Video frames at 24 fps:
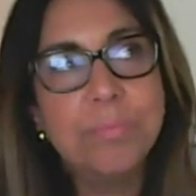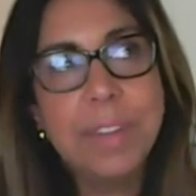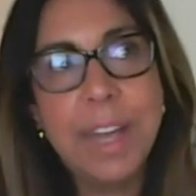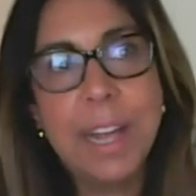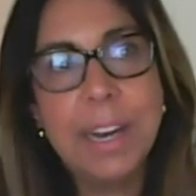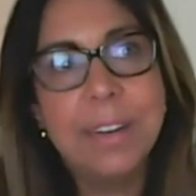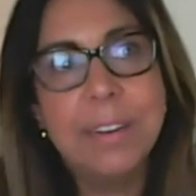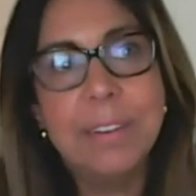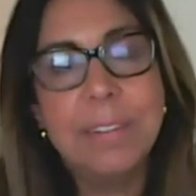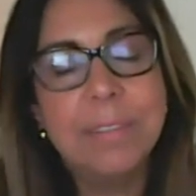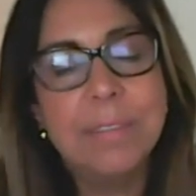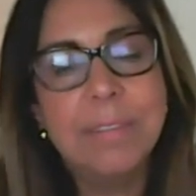
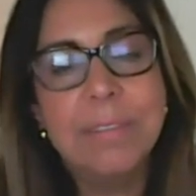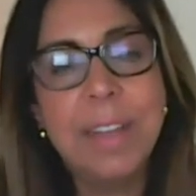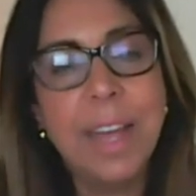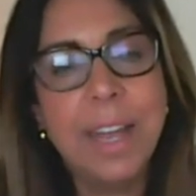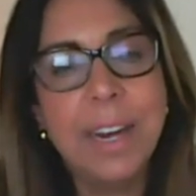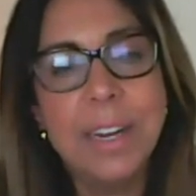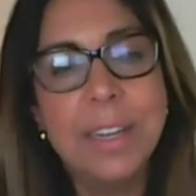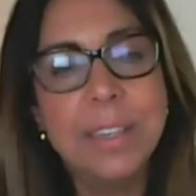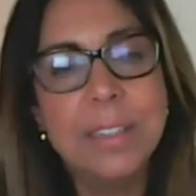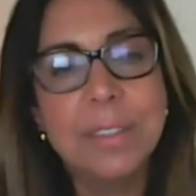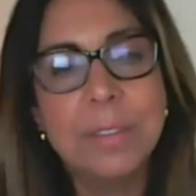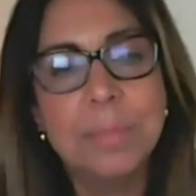that
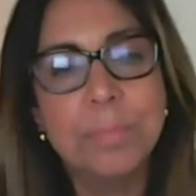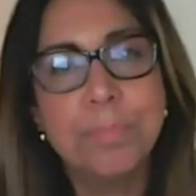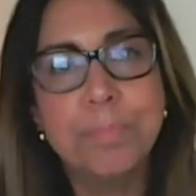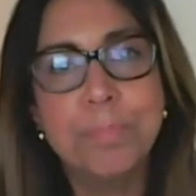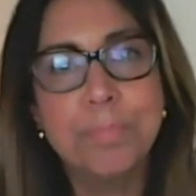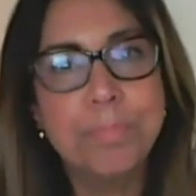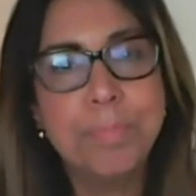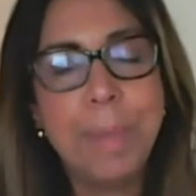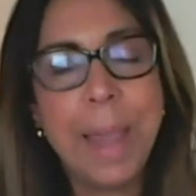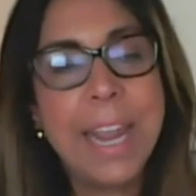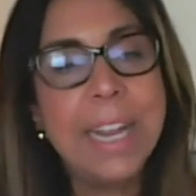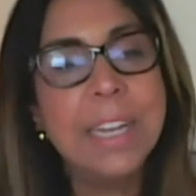that is
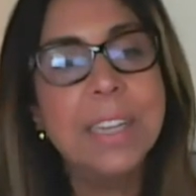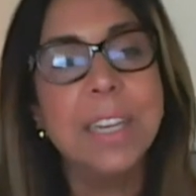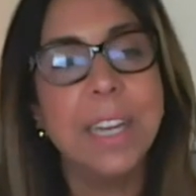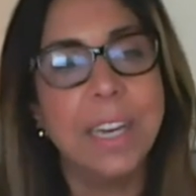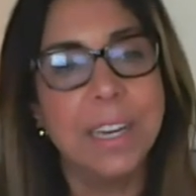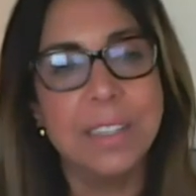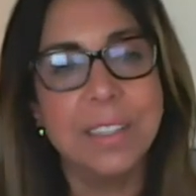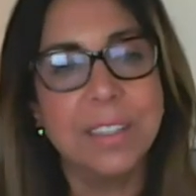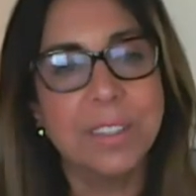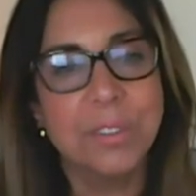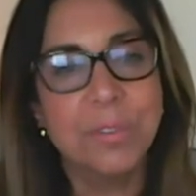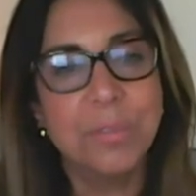
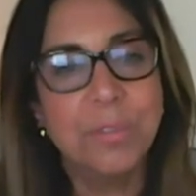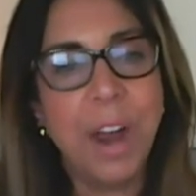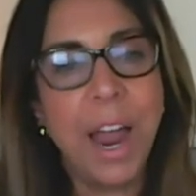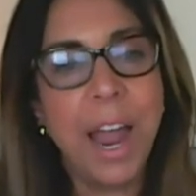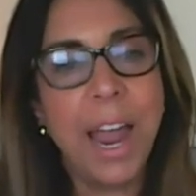painless,